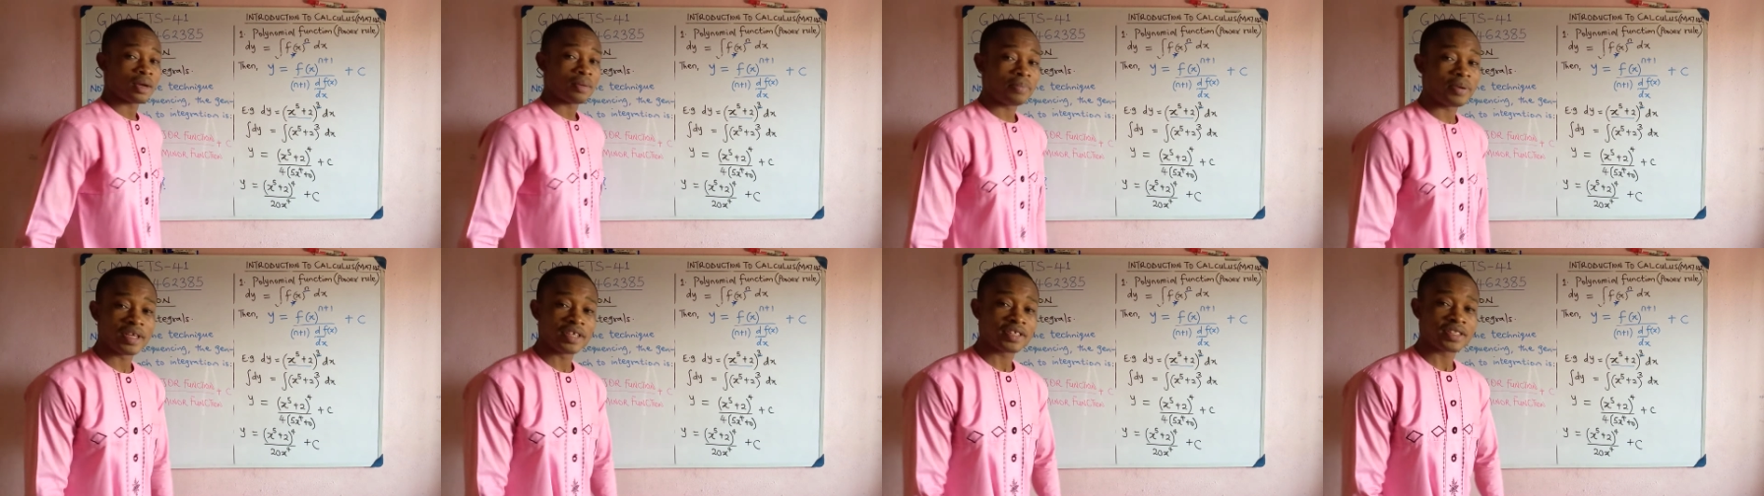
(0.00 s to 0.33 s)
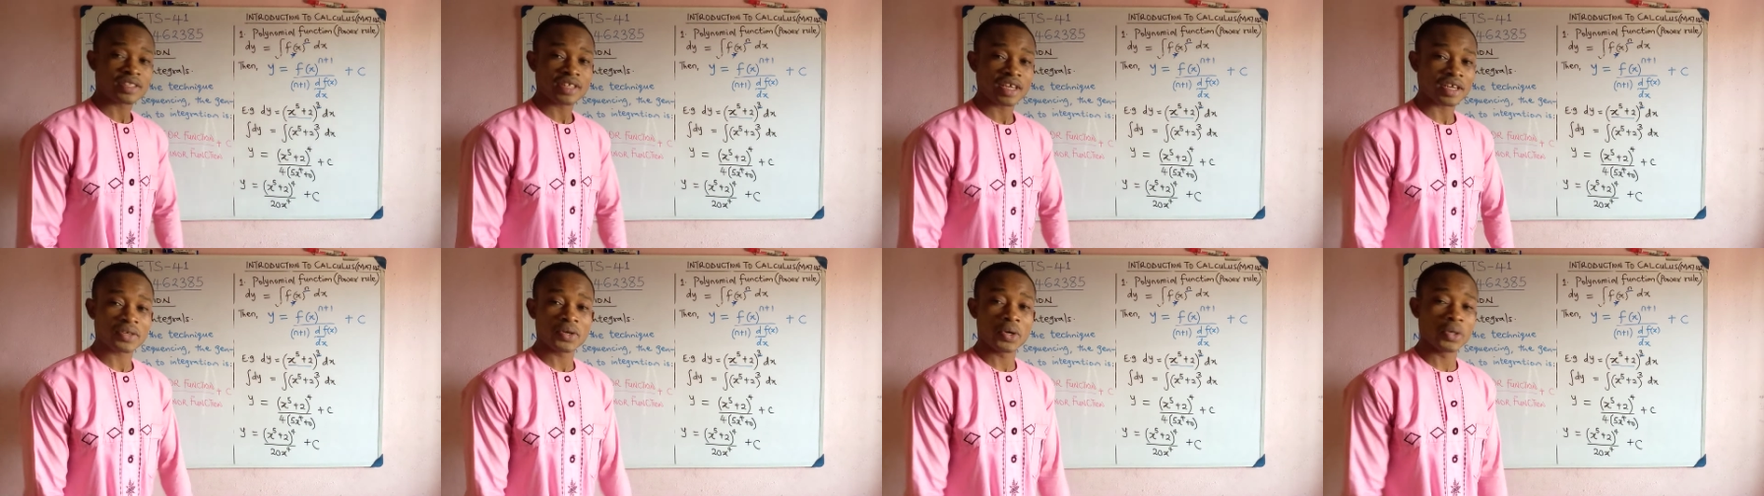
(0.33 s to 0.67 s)

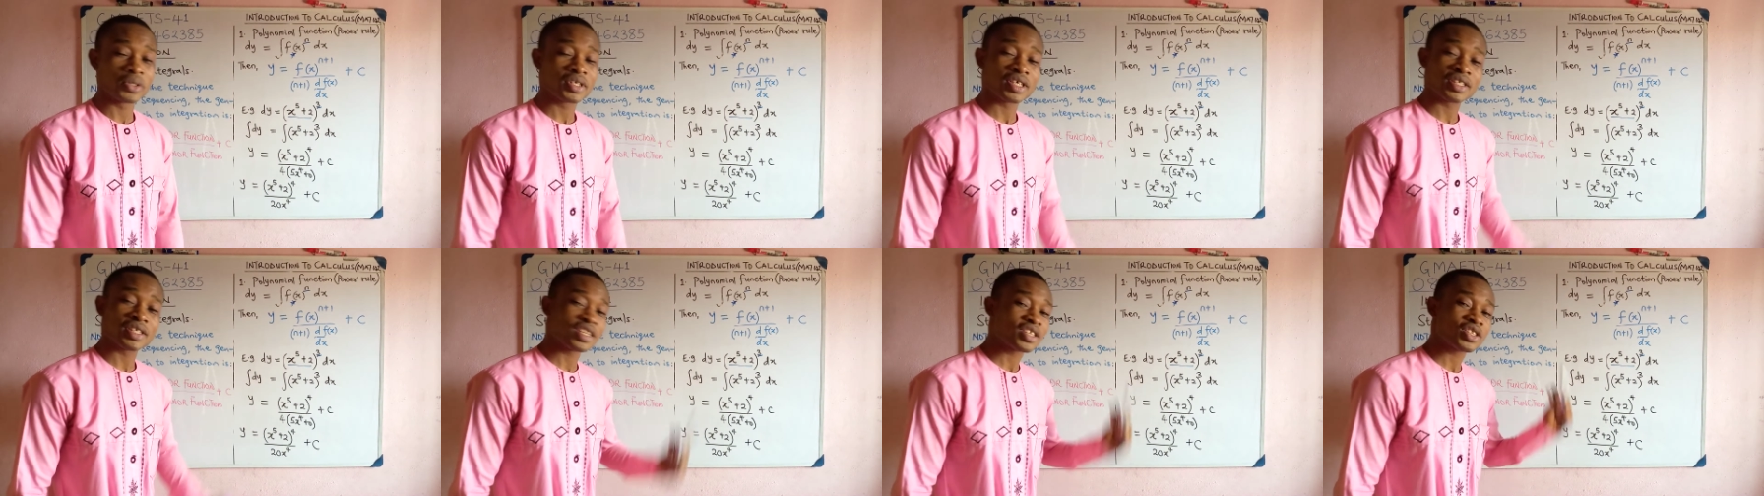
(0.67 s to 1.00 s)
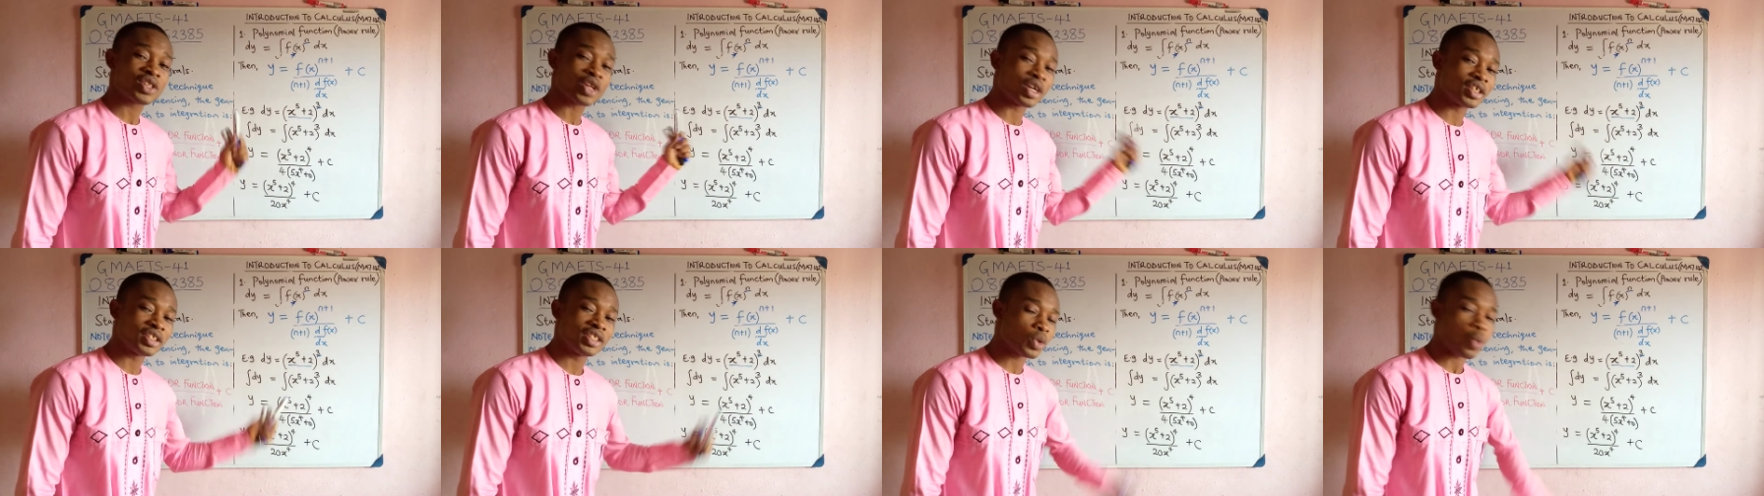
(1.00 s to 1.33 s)
Please take note, it
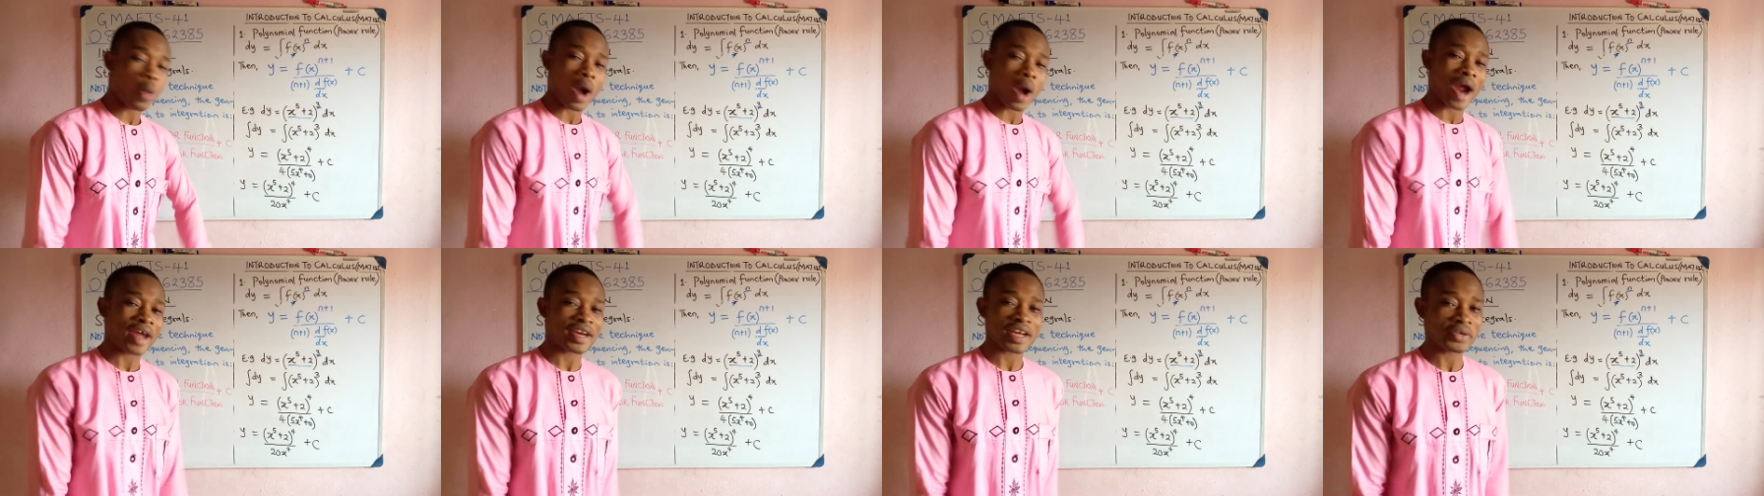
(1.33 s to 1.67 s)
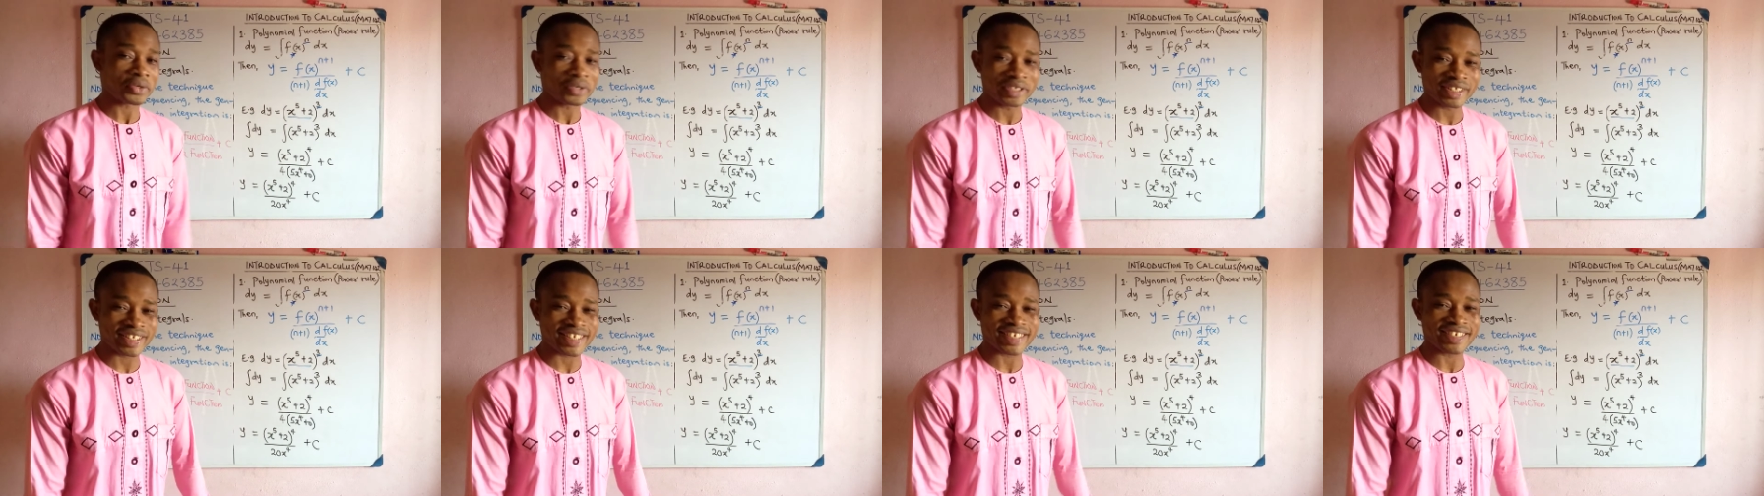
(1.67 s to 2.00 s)
is not dy
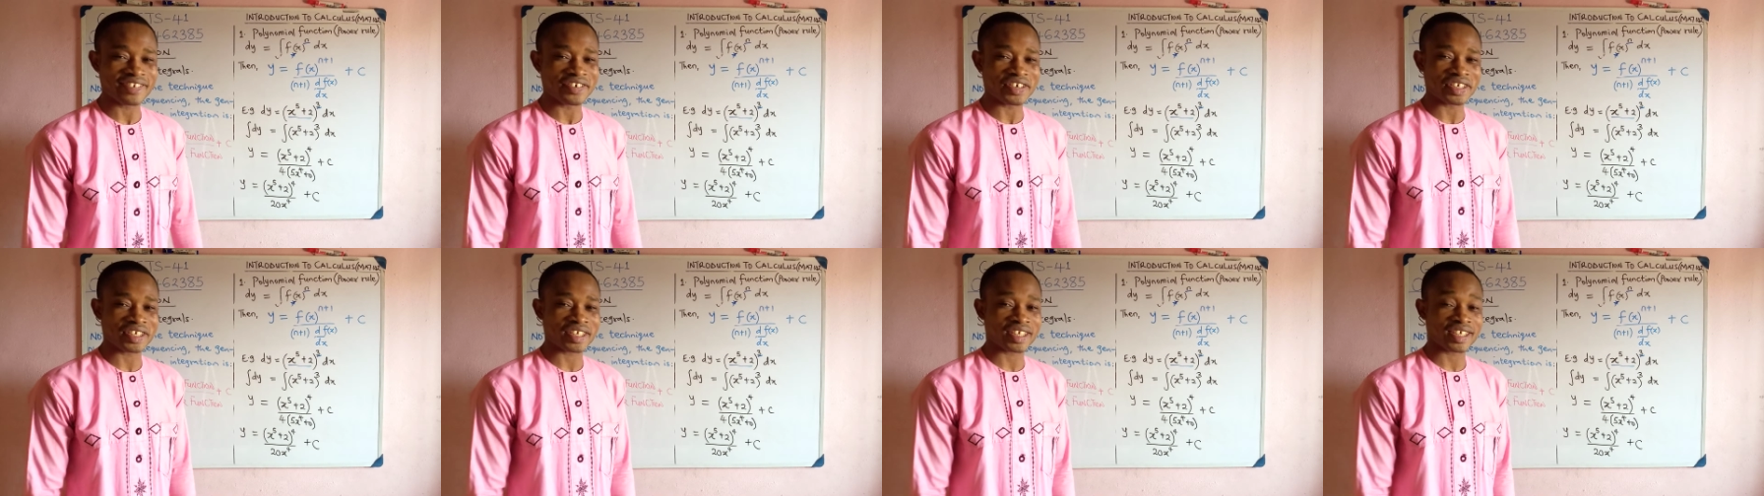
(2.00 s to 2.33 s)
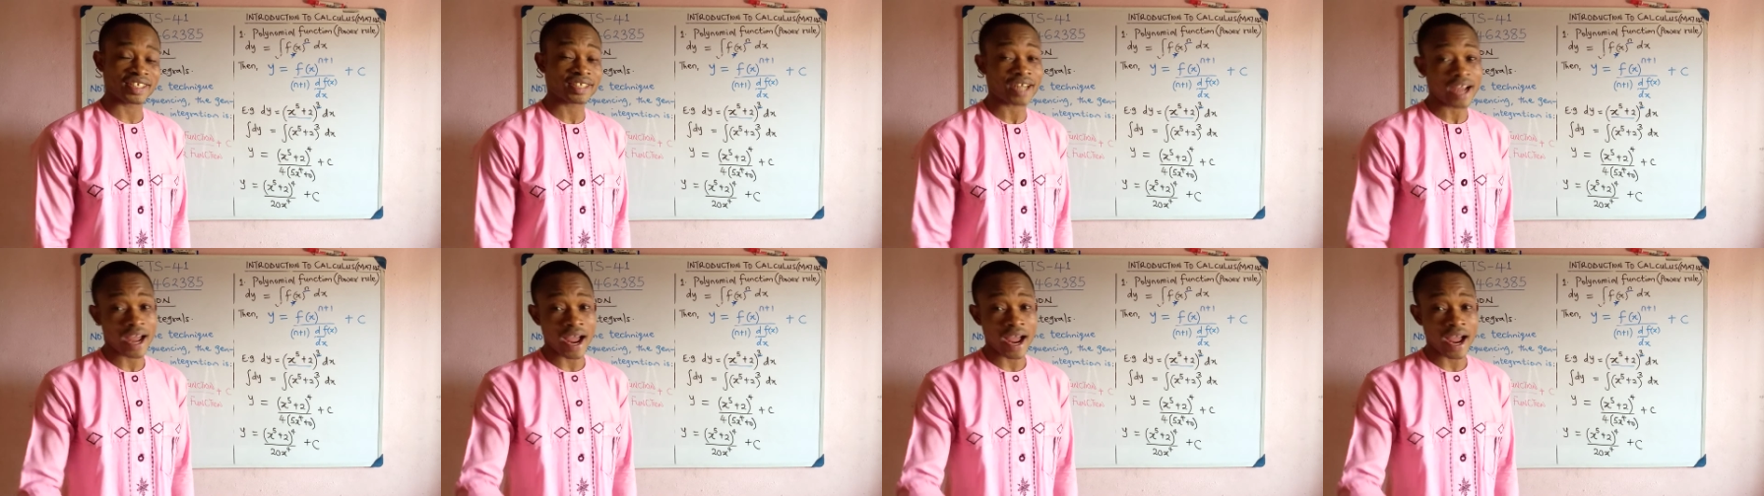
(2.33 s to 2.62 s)
that you integrated.